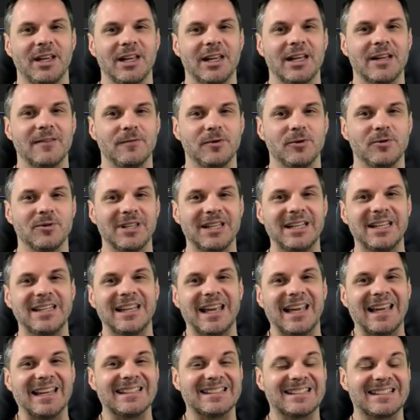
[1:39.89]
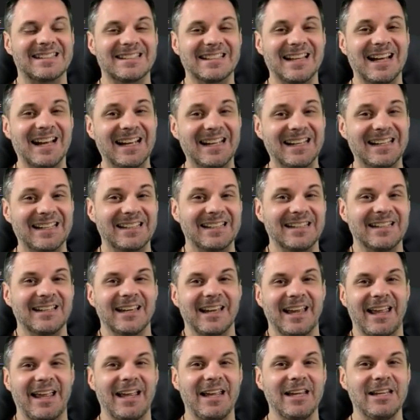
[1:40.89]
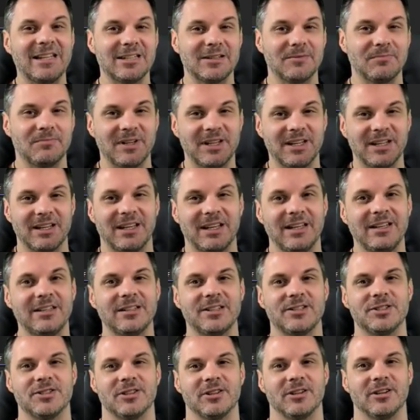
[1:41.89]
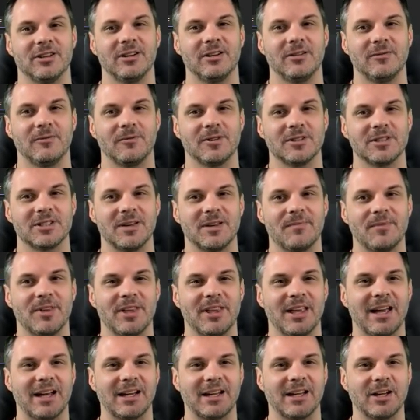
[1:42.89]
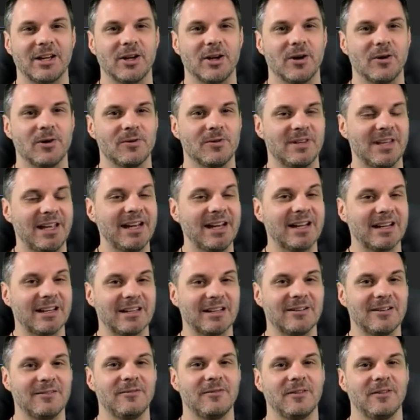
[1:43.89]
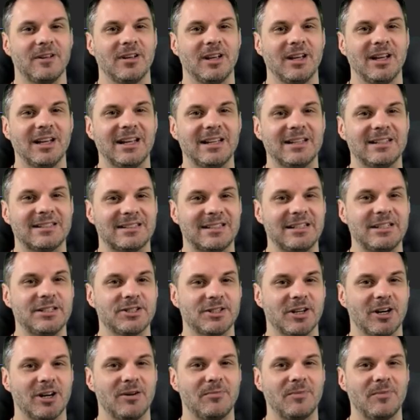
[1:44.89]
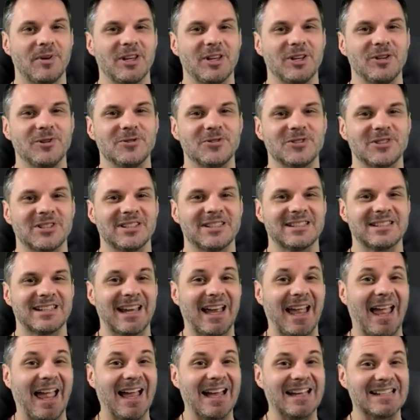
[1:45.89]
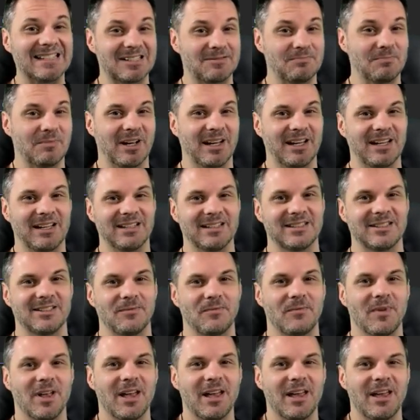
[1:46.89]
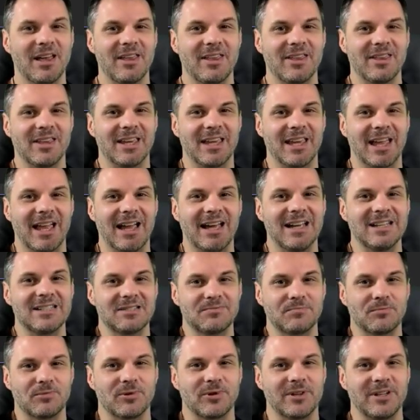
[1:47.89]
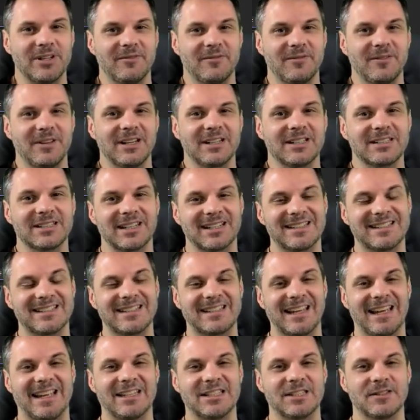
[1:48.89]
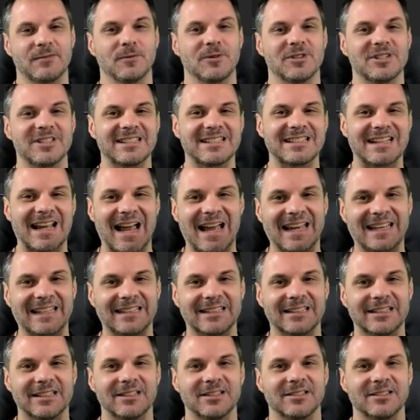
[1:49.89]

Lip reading: If you need a signed 8-bit integer for something that can go negative, C# uses sbyte. The S prefix stands for signed.